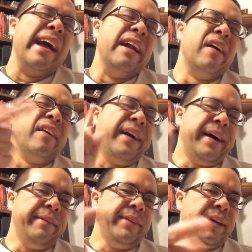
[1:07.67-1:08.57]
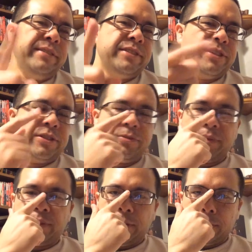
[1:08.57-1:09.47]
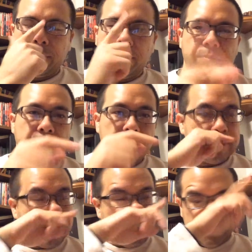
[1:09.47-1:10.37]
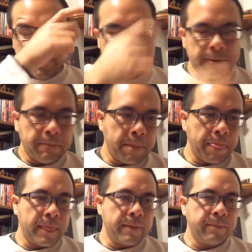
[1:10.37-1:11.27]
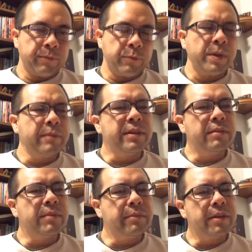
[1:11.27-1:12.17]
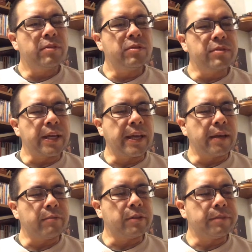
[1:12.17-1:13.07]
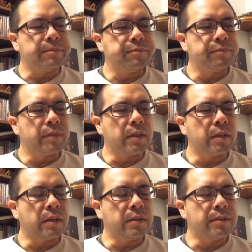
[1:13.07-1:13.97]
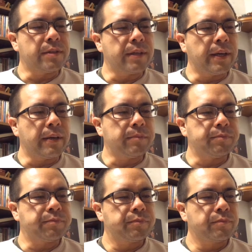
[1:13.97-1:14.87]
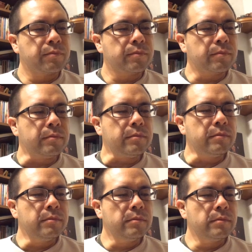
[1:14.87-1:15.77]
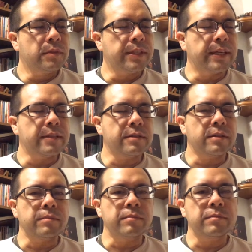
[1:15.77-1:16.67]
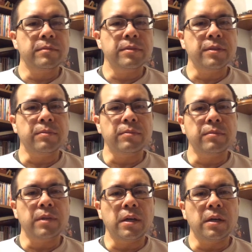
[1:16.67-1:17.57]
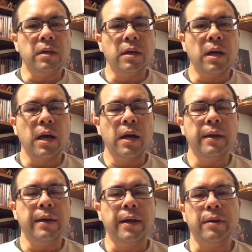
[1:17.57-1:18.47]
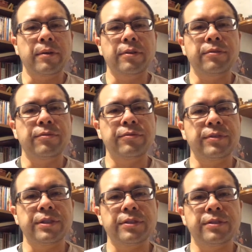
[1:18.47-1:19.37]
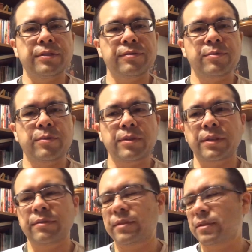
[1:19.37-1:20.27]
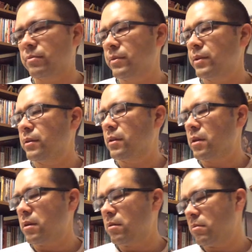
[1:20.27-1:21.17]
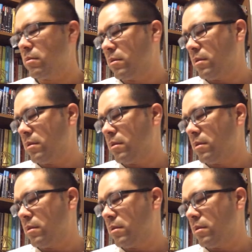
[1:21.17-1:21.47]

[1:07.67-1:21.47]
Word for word: know, I'm not even sure what the Goodyear blimp does. Maybe, maybe it holds a camera uh, to get to get some some uh, high aerial footage of sporting events. But um,